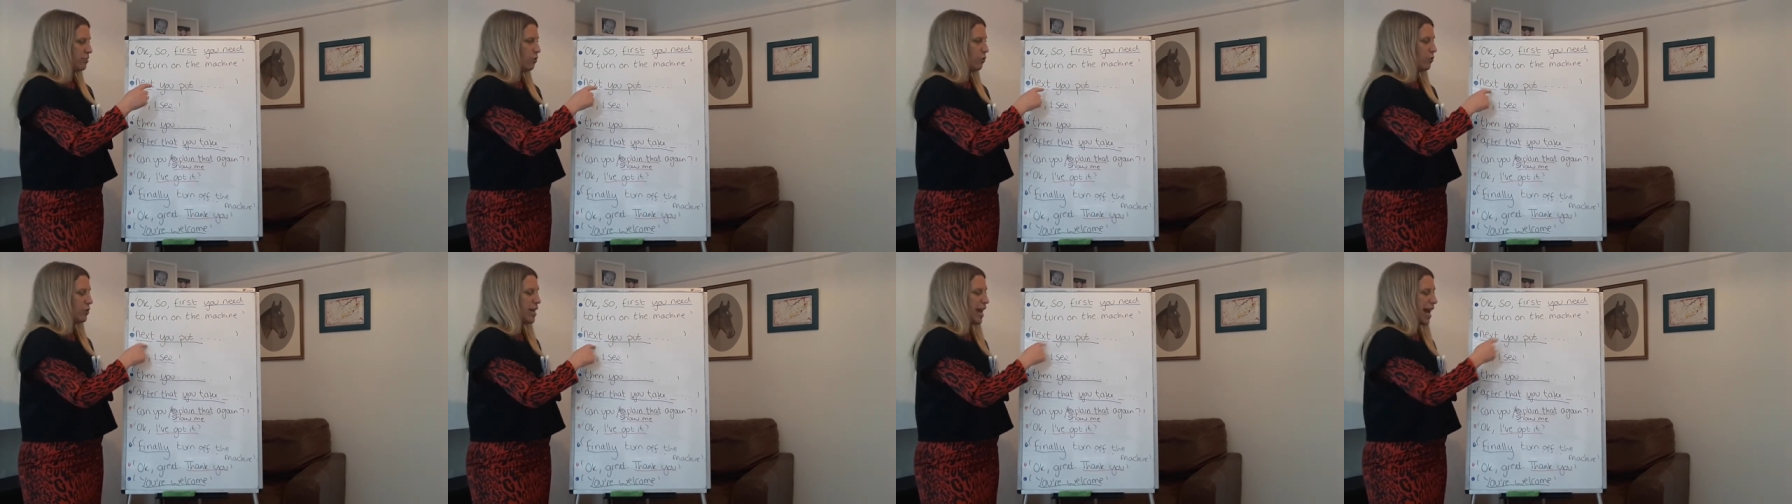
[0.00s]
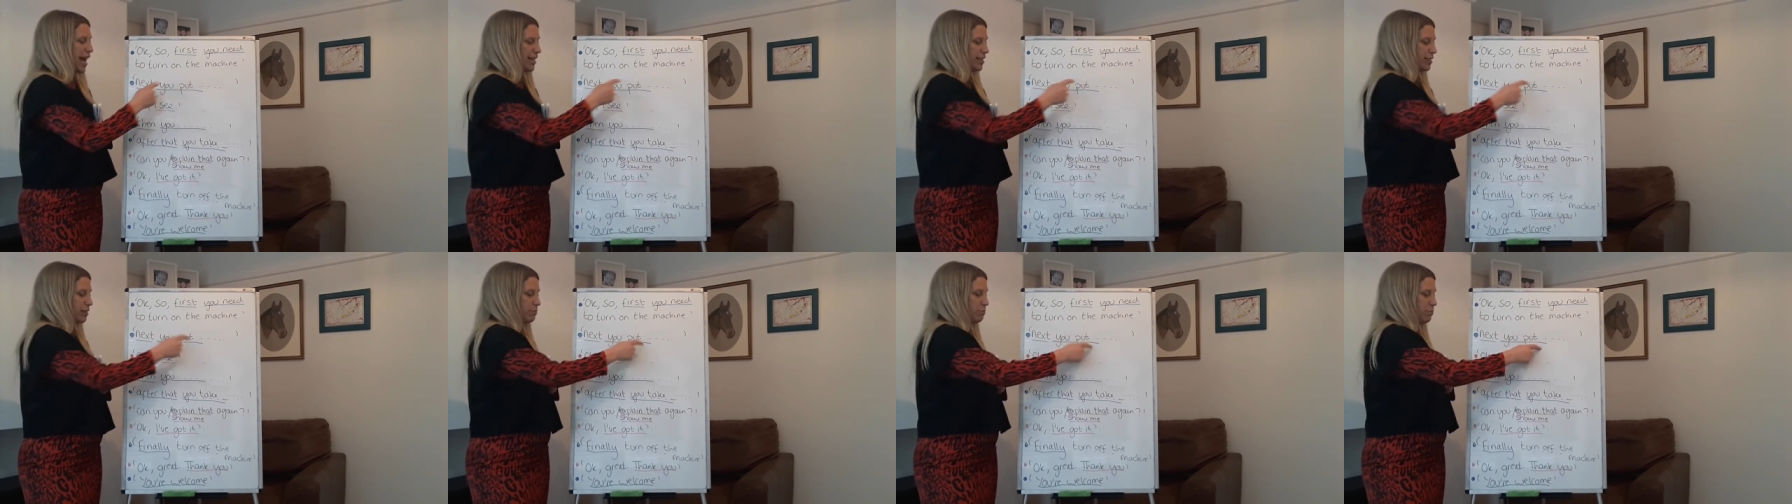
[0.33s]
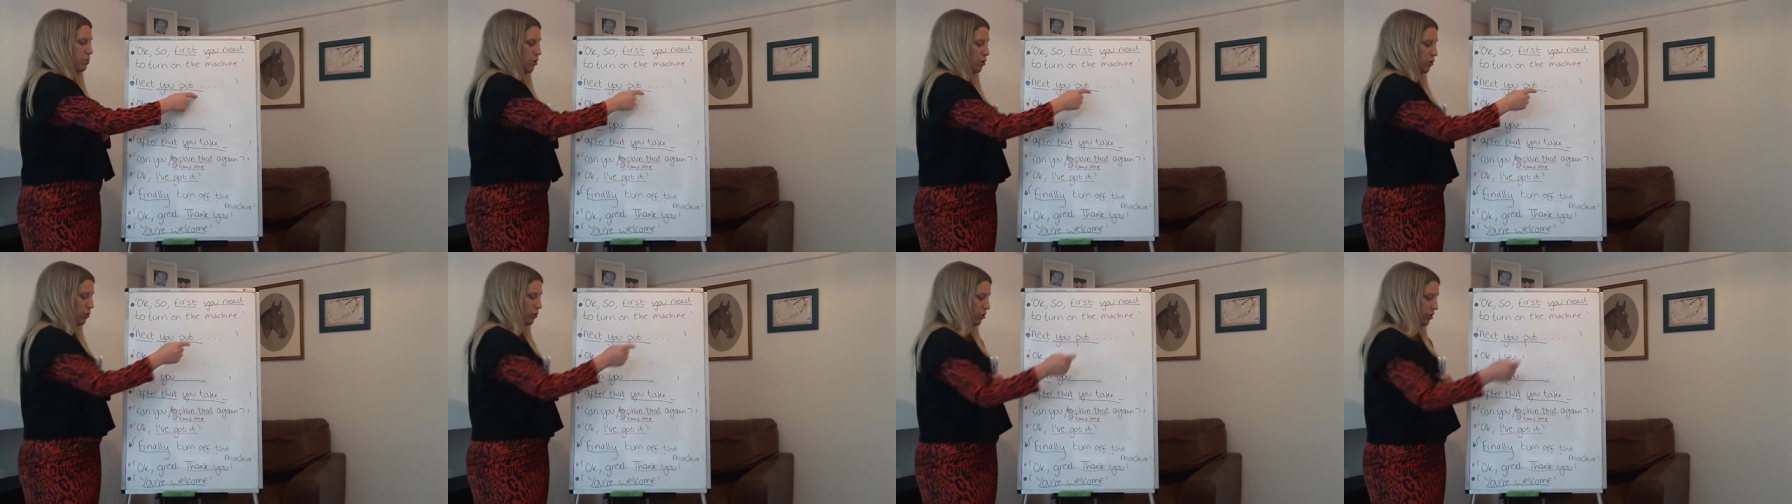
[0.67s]
or next
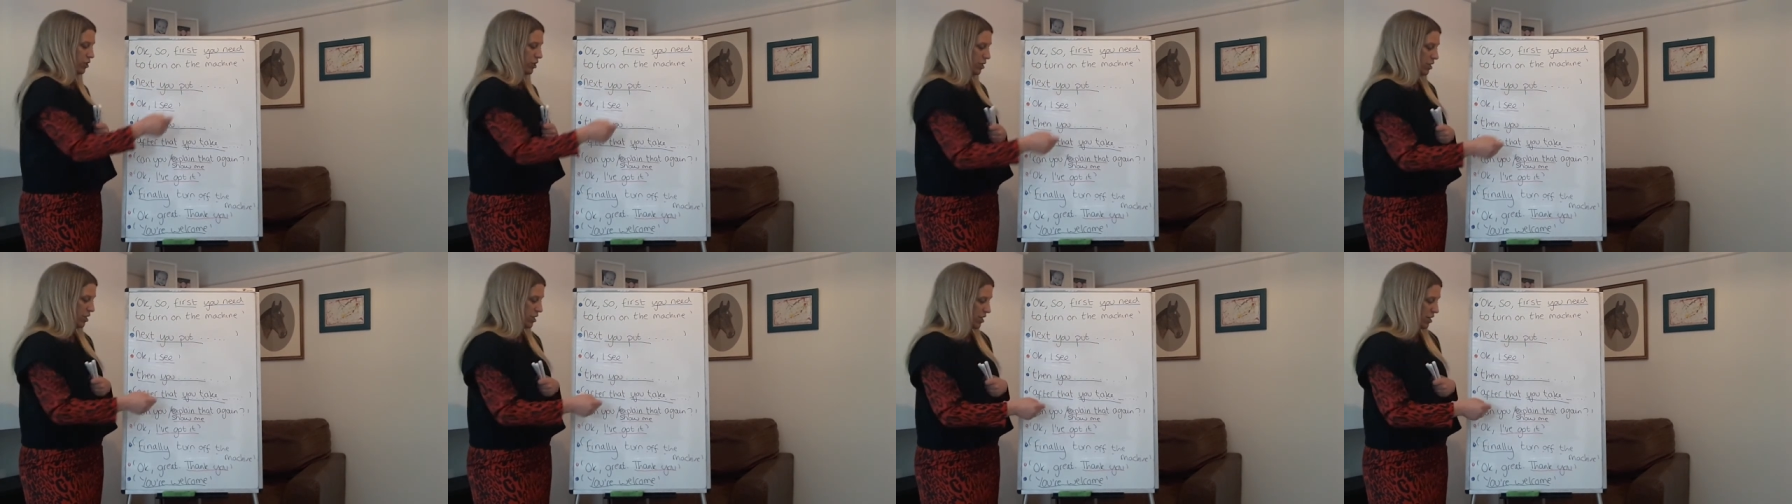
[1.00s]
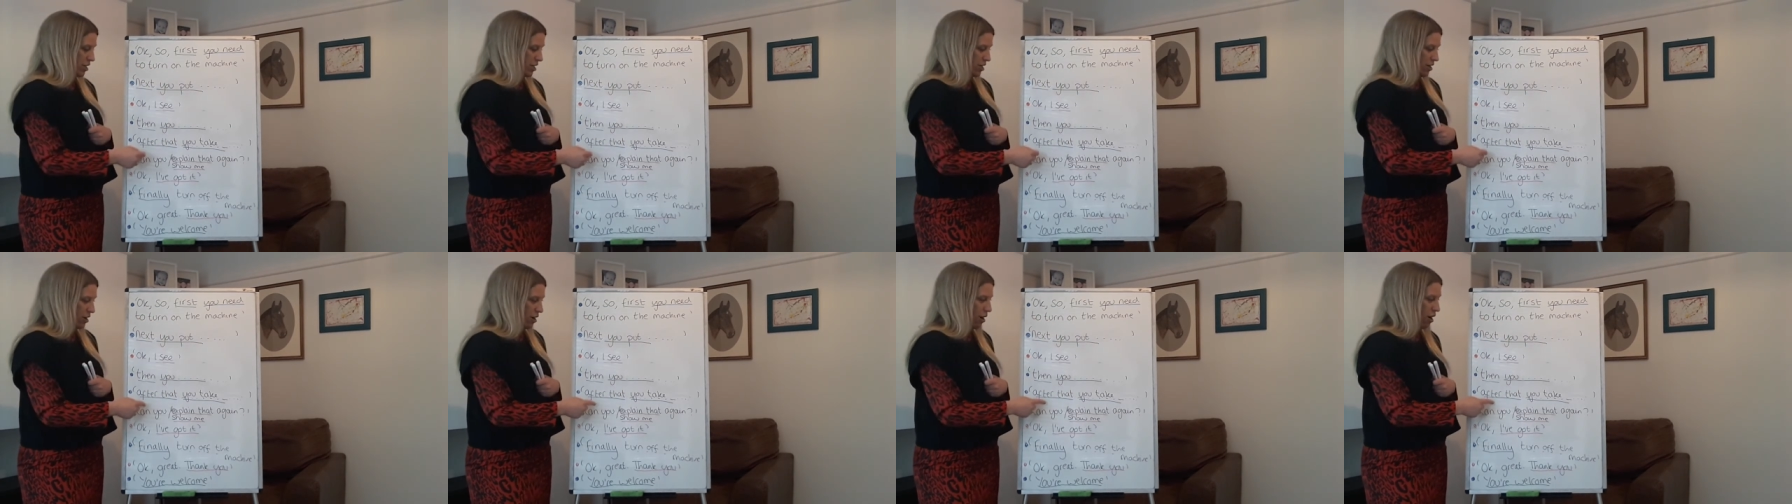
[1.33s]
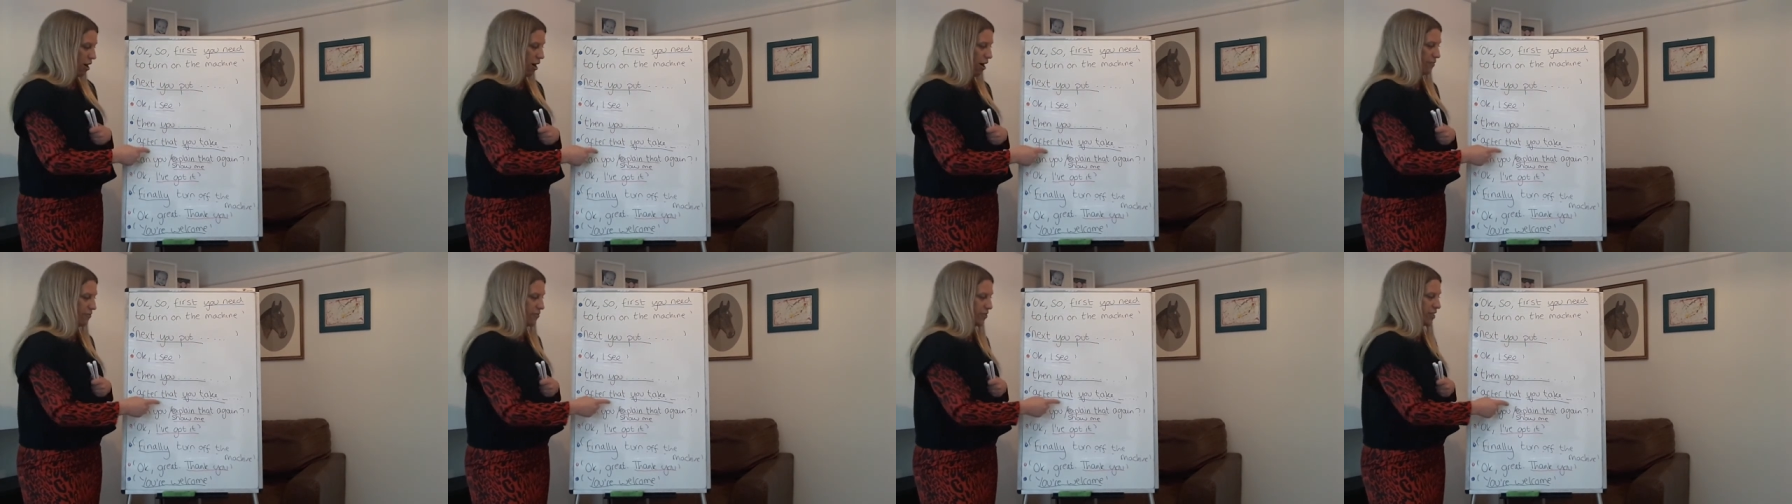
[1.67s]
put.
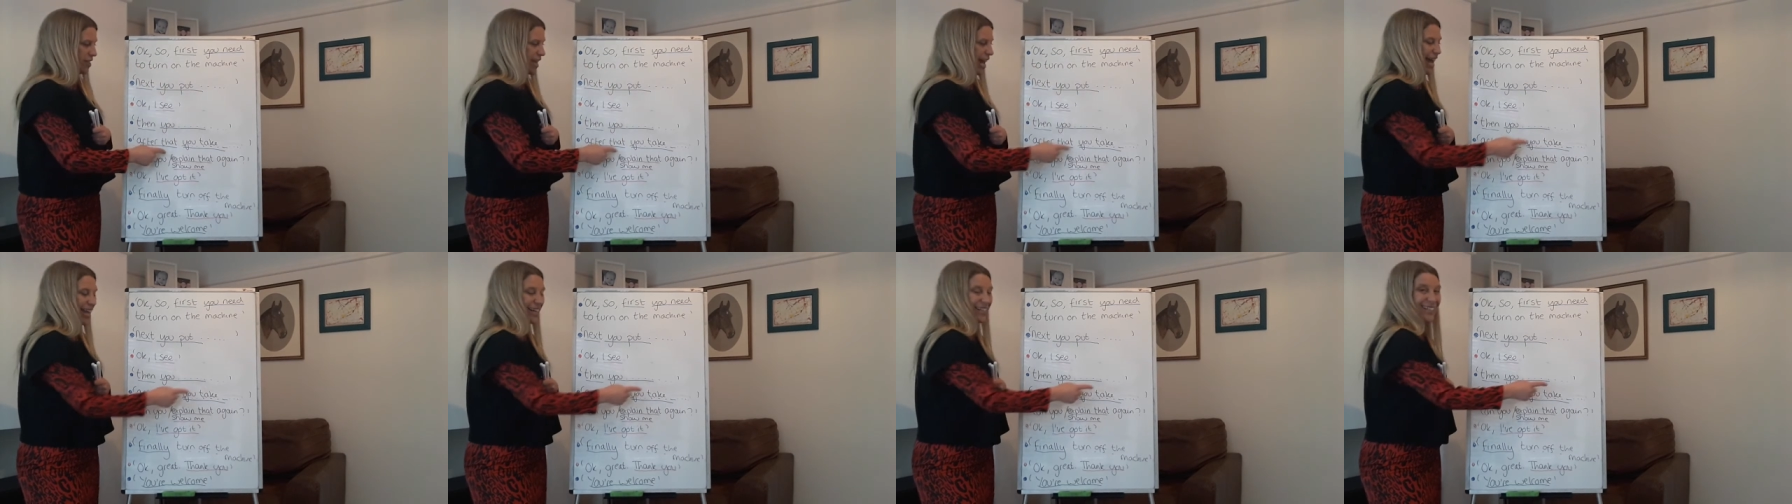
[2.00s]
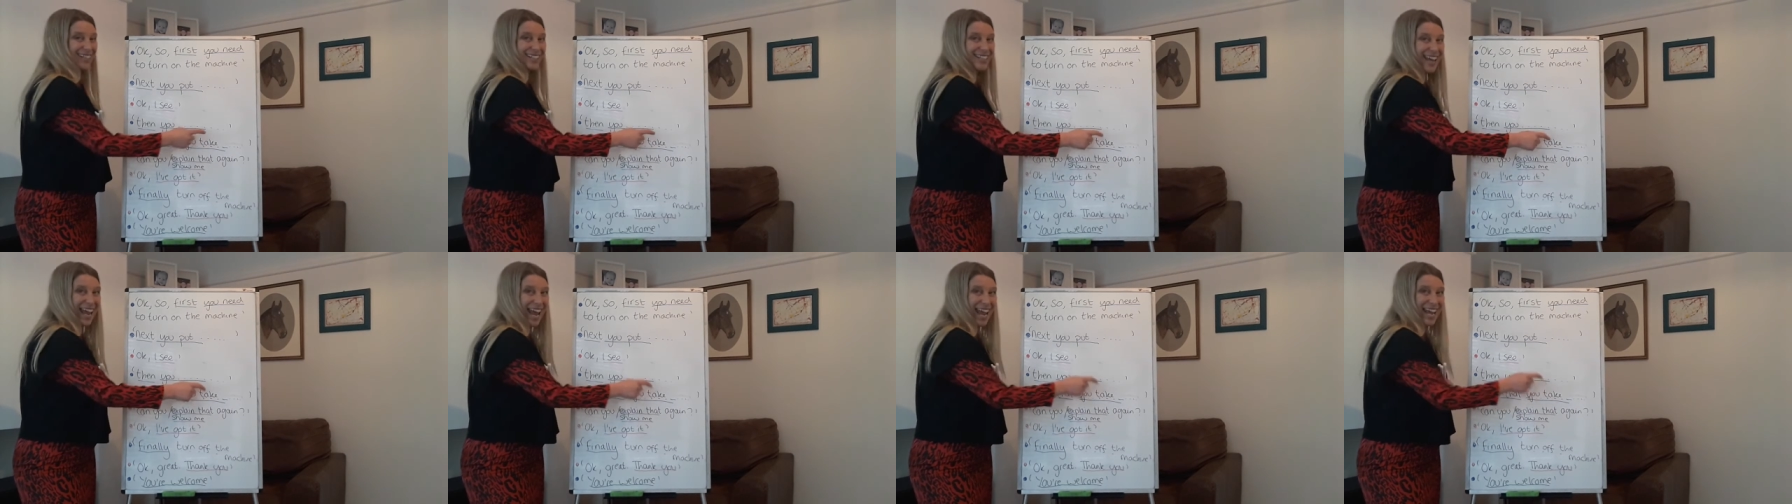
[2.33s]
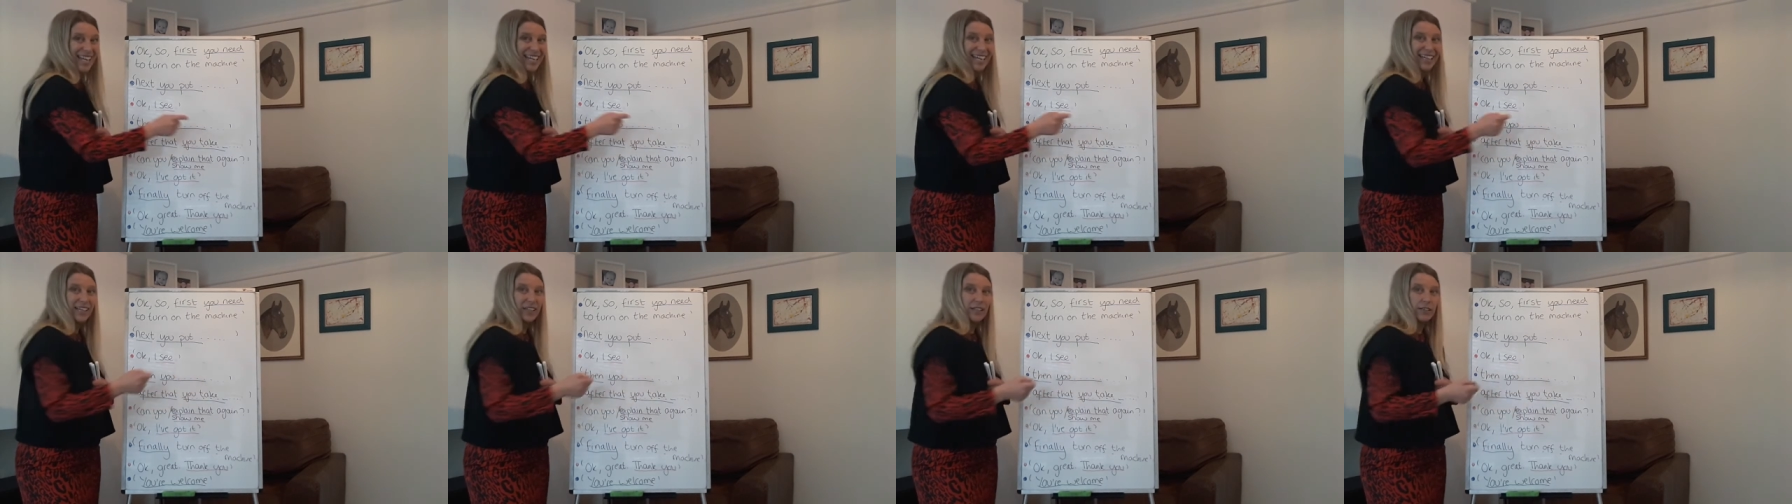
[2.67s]
After that,
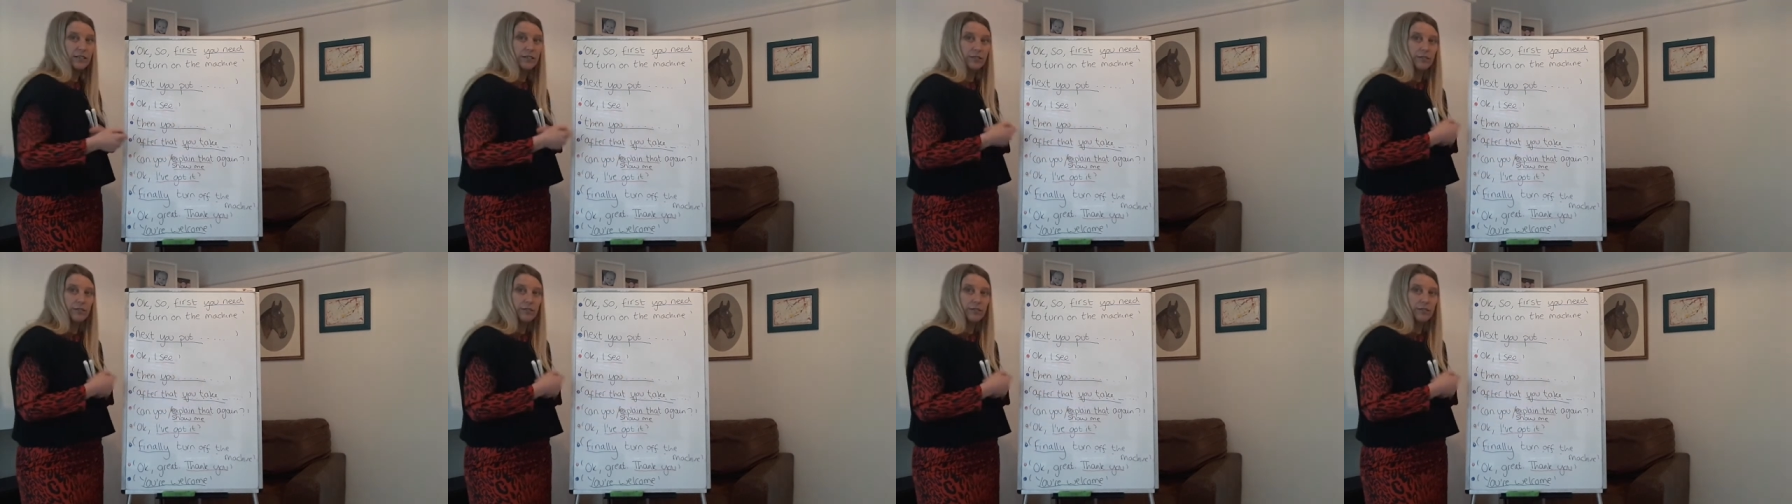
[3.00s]
take.